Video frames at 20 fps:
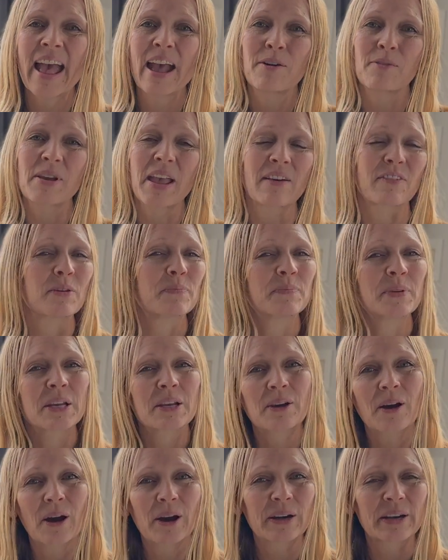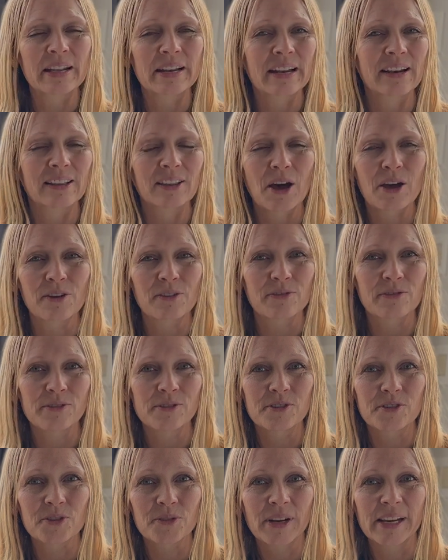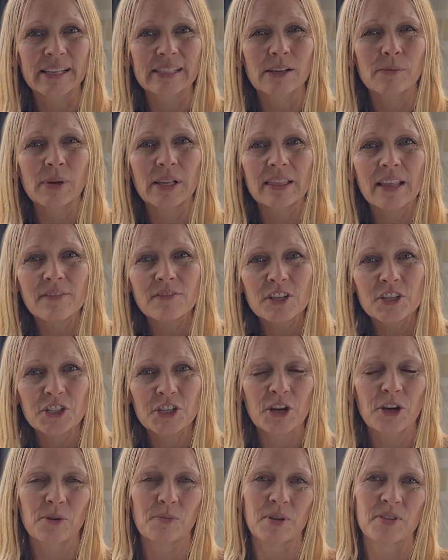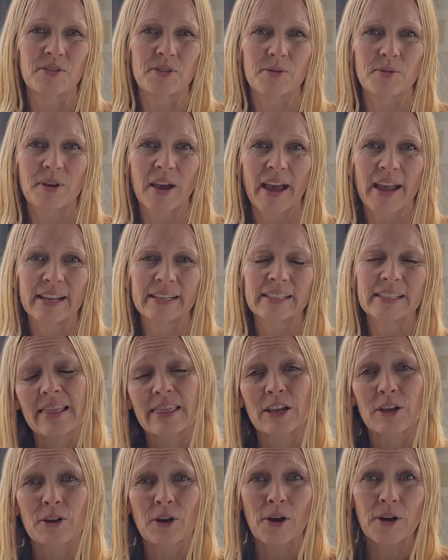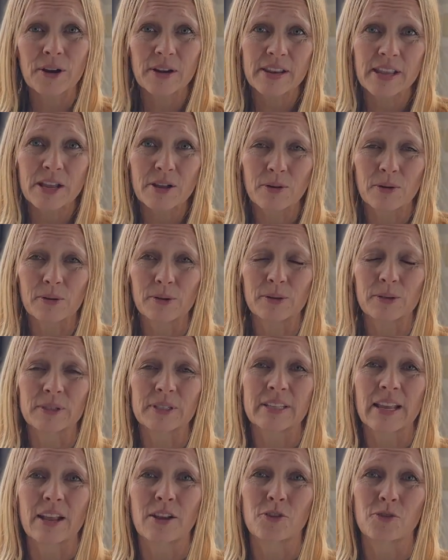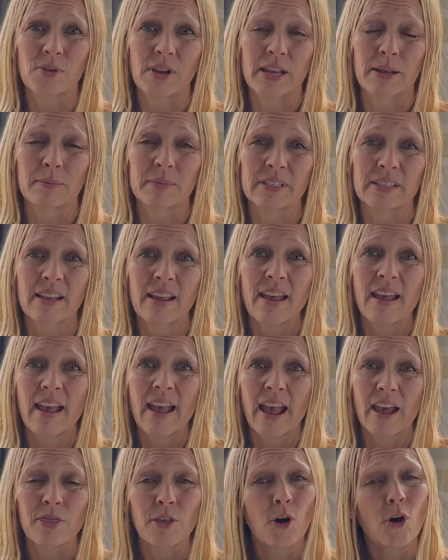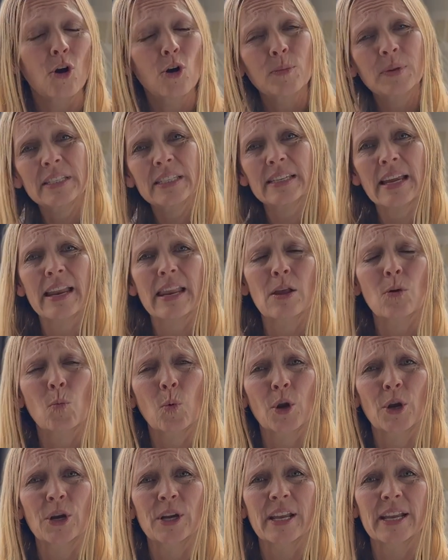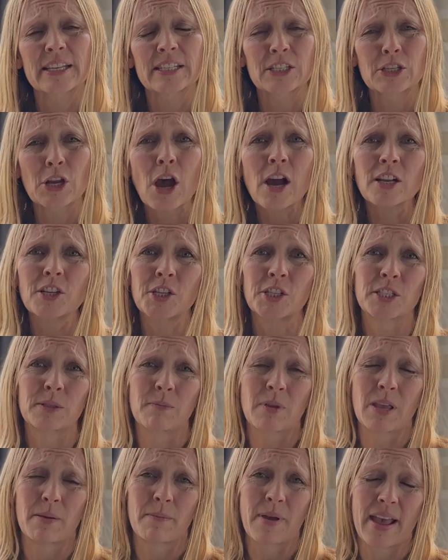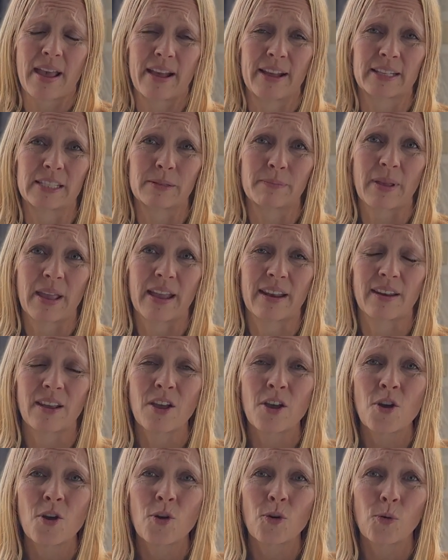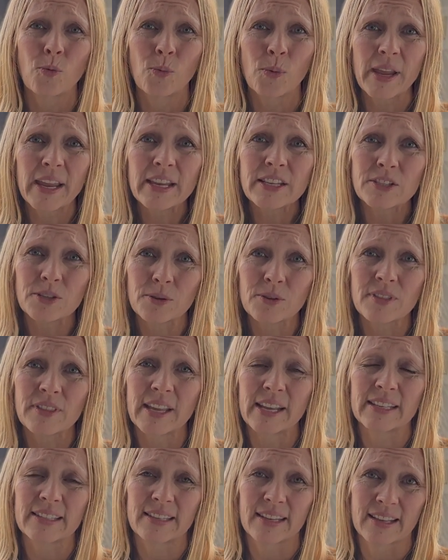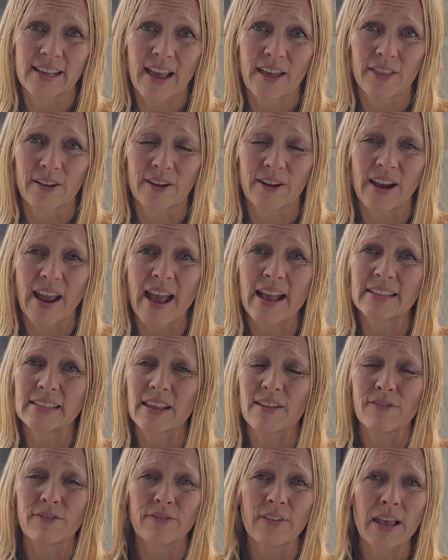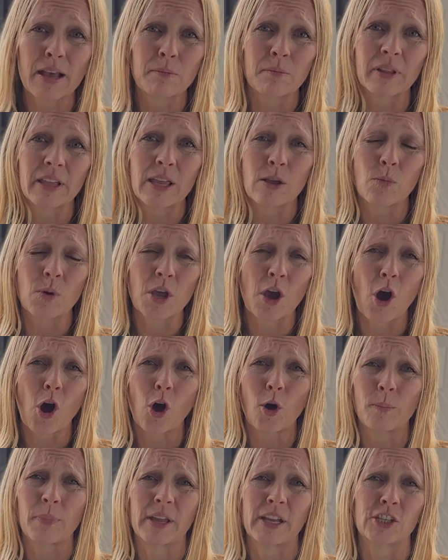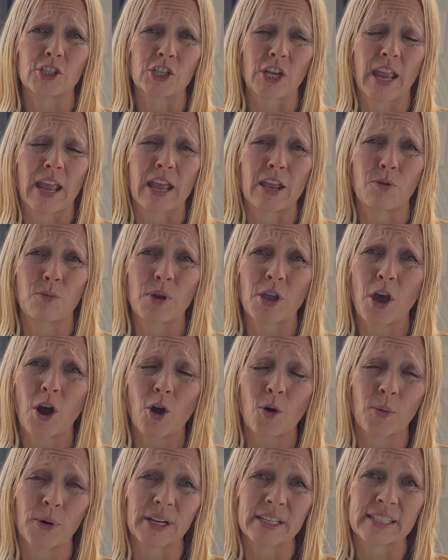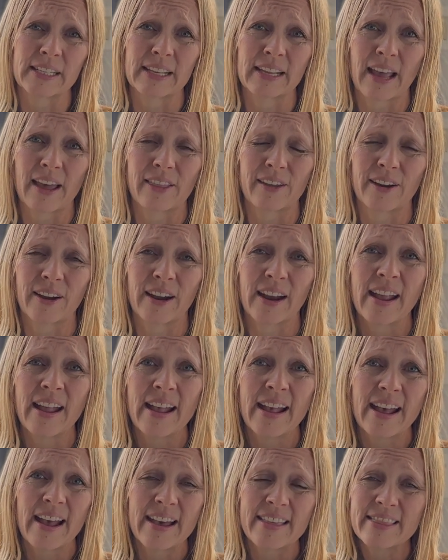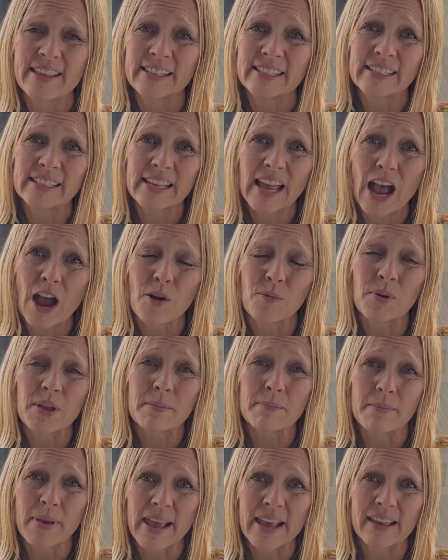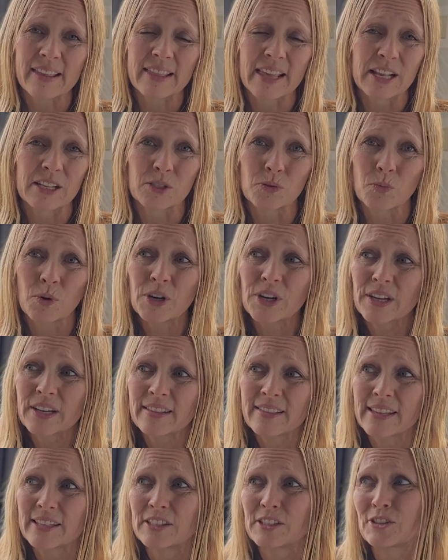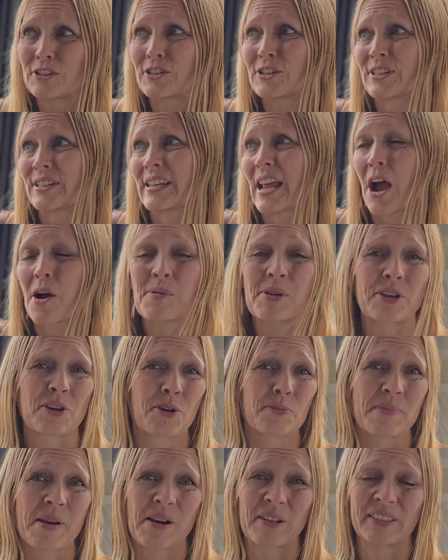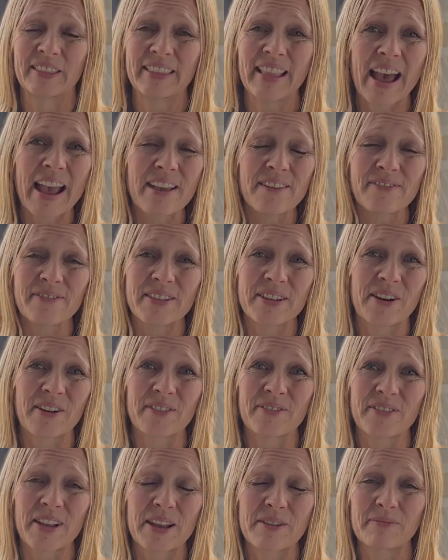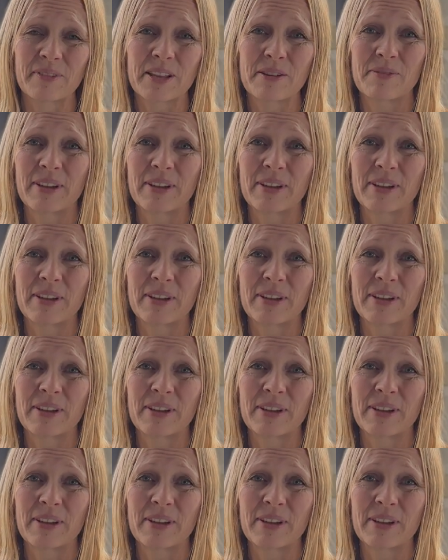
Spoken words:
We have a big garden and a lot of fruit trees, and we love to share it with you guys. The gardening goals and dreams and the homesteading work is not just me and my husband. We do things together as a family. We all pitch in, we all work together, and this is how we make things work. This is just how we go about life in our family.